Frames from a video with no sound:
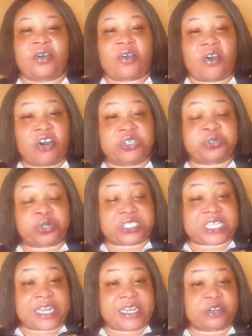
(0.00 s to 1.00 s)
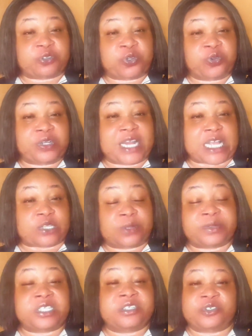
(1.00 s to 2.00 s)
on your channel to know that
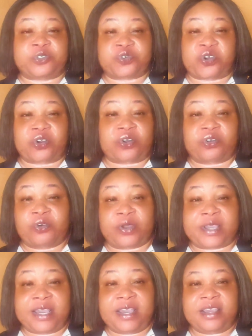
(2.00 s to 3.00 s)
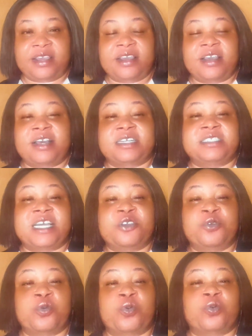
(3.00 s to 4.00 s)
something is wrong. Okay,
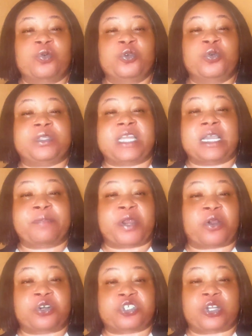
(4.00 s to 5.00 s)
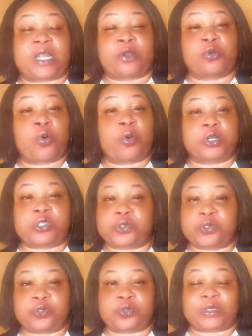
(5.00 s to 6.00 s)
then you take precaution and know what
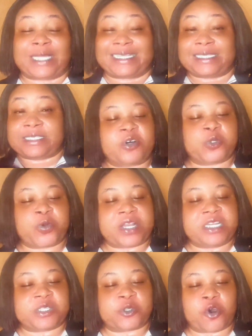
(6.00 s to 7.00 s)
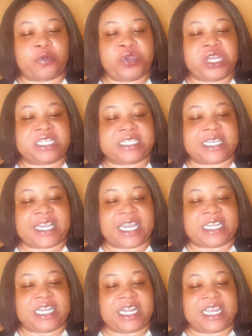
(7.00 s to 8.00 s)
to do. That this fourth one is community
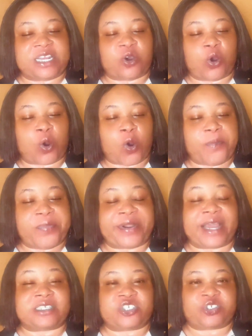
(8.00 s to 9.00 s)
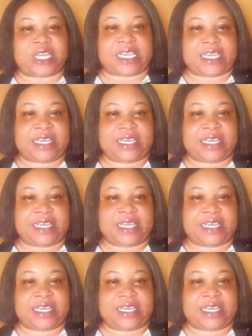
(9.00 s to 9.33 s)
guideline or copyright strike.